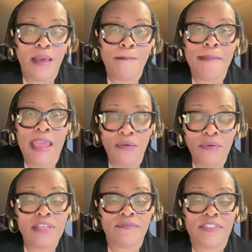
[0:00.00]

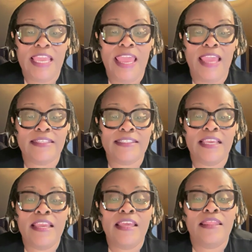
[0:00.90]
amount of tax
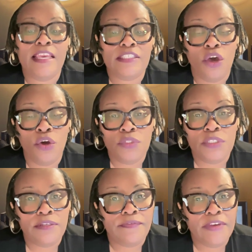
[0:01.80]
that's owed
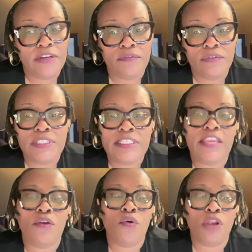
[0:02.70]
to the federal,
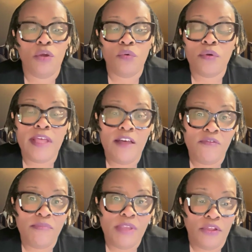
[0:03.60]
state, or local
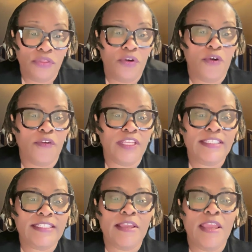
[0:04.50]
government
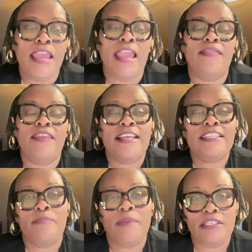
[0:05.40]
authorities. And
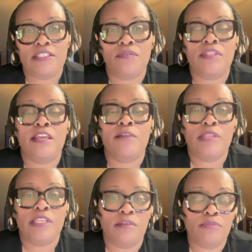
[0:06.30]
that's based on the
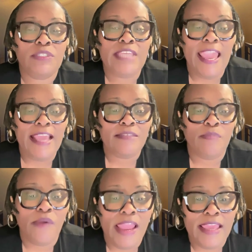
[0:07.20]
applicable tax
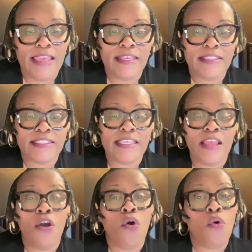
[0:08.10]
brackets
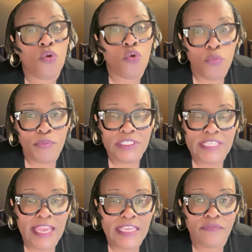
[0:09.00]
or corporate
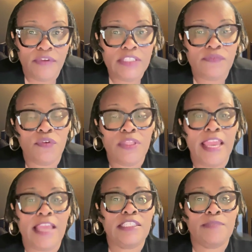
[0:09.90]
tax rates for
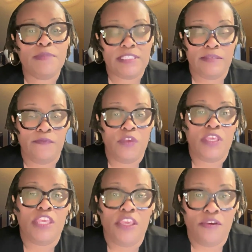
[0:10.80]
that specific
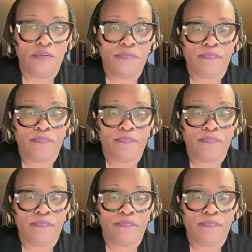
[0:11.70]
year.